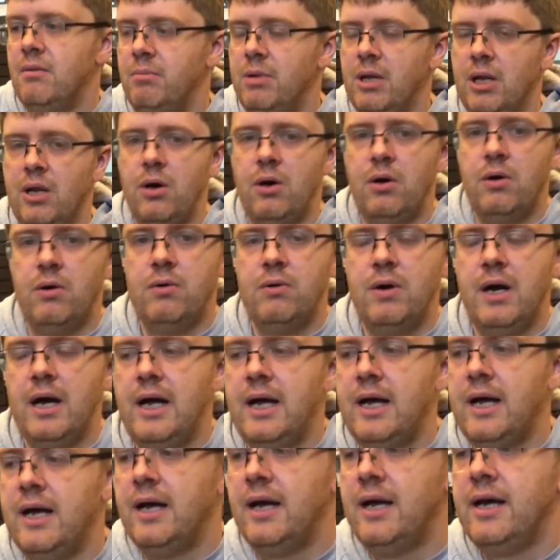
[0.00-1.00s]
below,
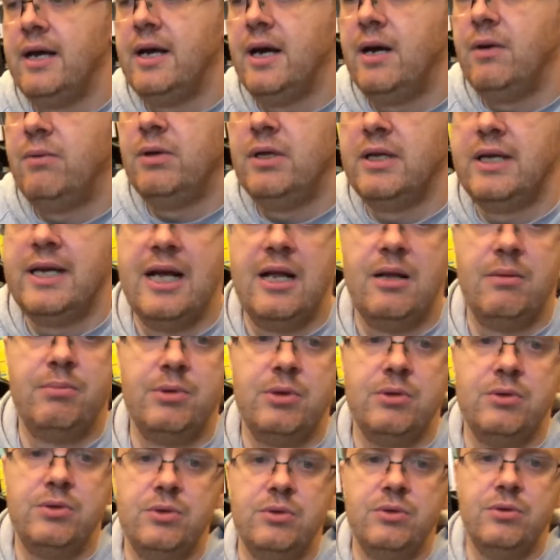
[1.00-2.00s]
and I will
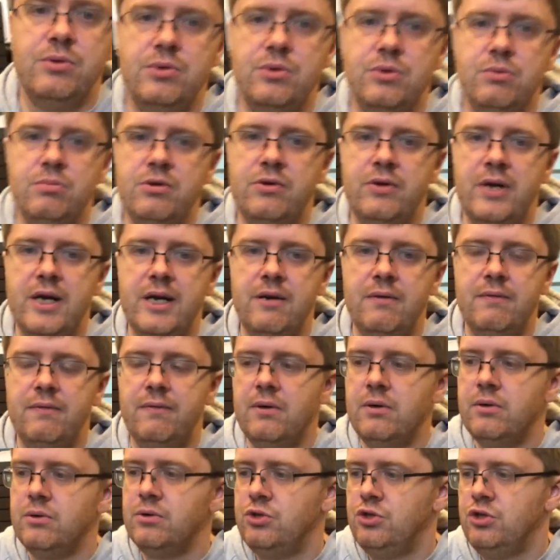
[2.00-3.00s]
help you to be ready
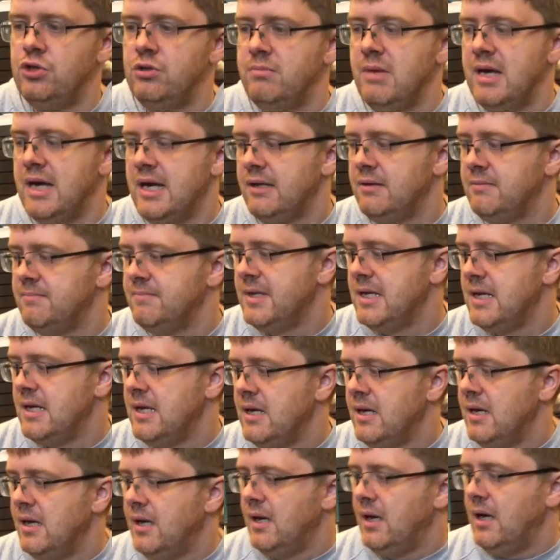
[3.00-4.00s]
for GMAT.
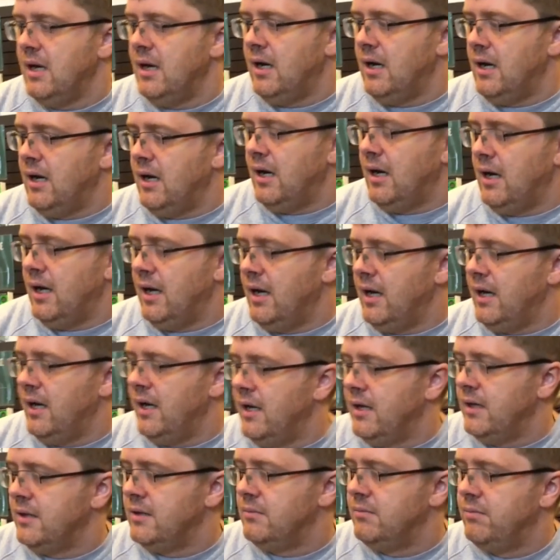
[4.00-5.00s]

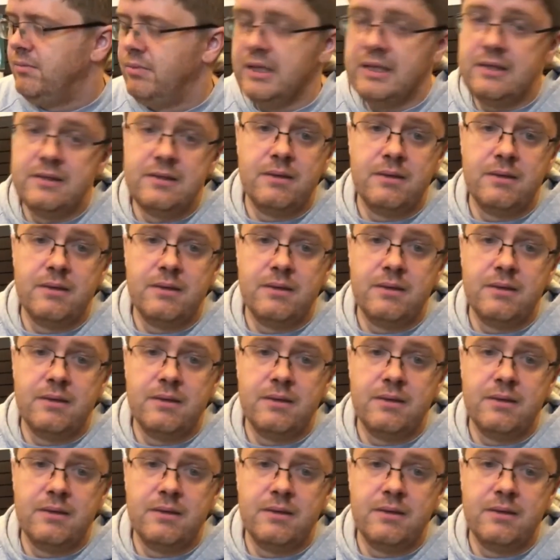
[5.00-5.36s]
And please